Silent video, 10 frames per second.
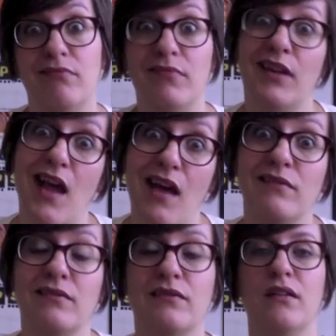
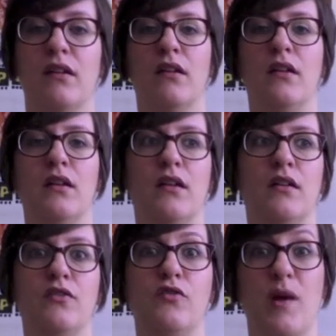
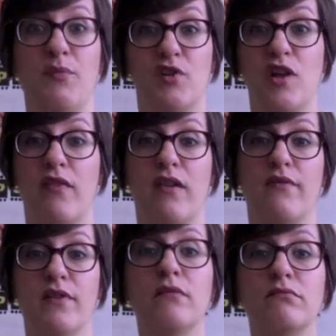Yeah. Do I appreciate the
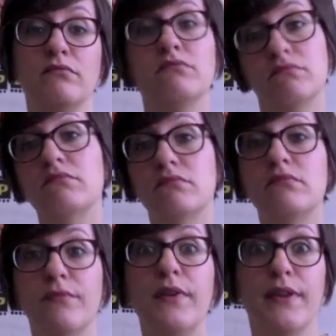effort?
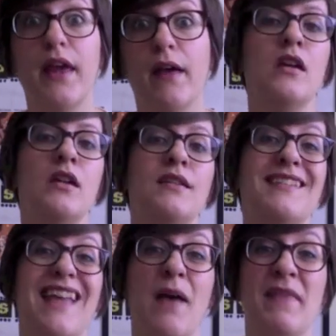Yeah. Does
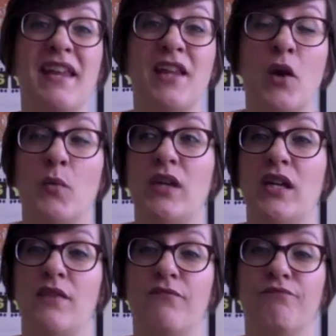that mean that
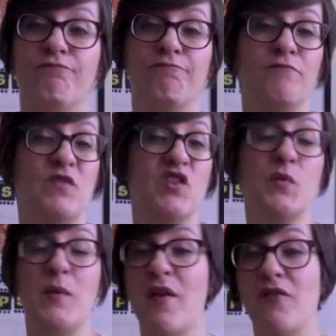we
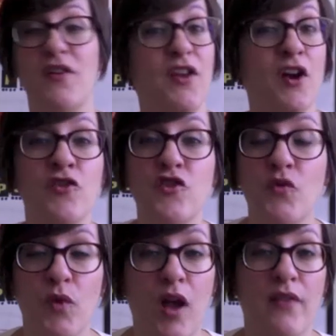sweep everything under the
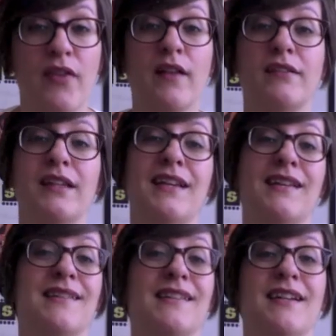rug that Glee
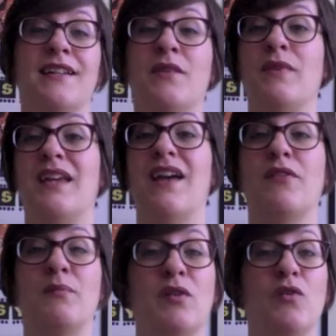has done that we
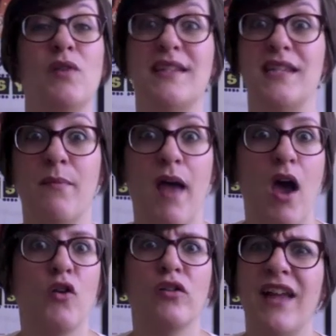haven't been crazy
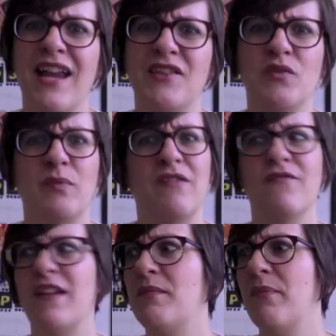about or liked or been
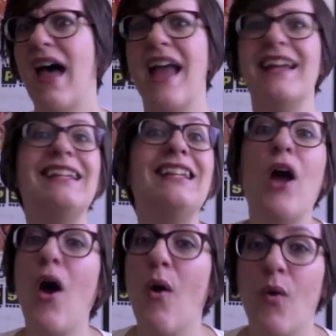offended by?
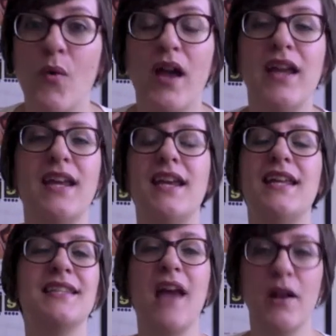No,
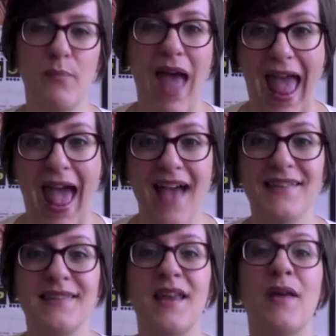it's not a
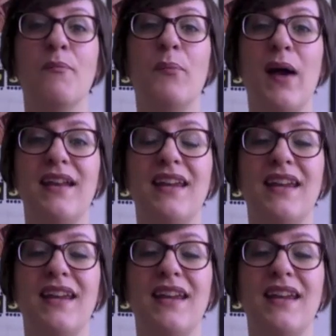pass, but